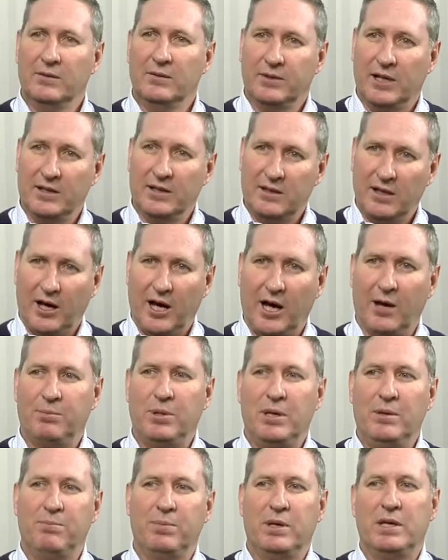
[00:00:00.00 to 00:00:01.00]
Does the
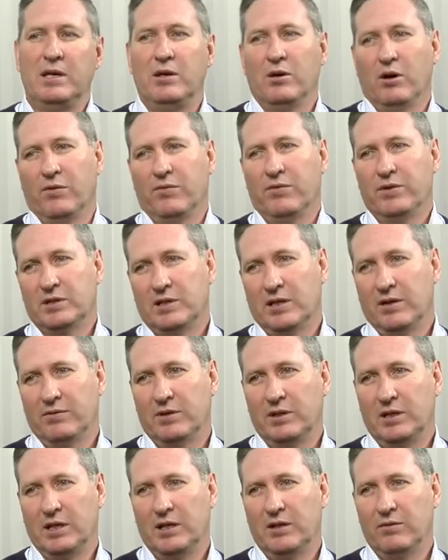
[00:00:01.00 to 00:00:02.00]
RPP office have
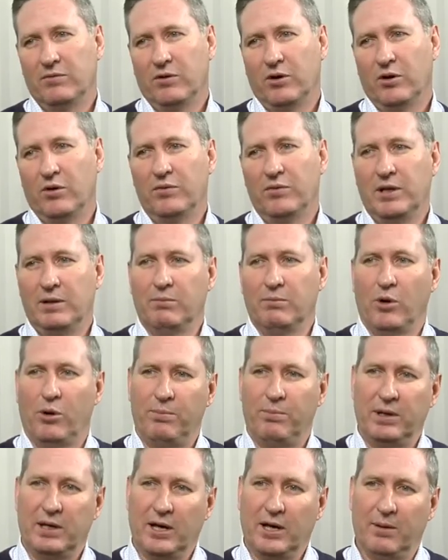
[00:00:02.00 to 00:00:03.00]
to get involved in
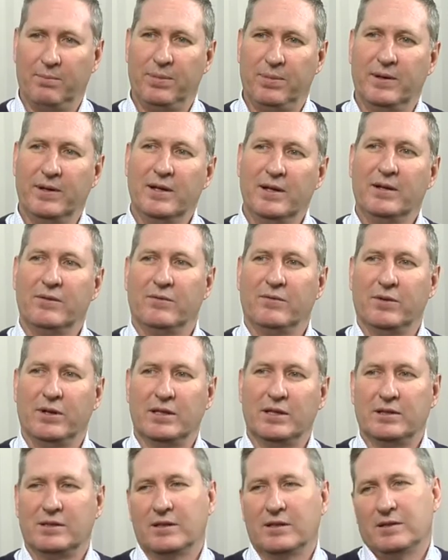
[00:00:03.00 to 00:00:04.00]
mopping up, for
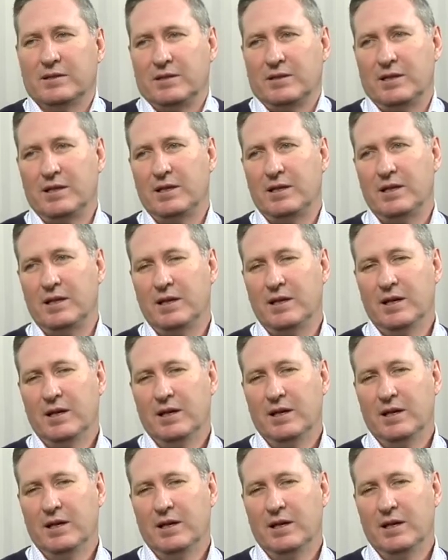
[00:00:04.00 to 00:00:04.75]
instance, the,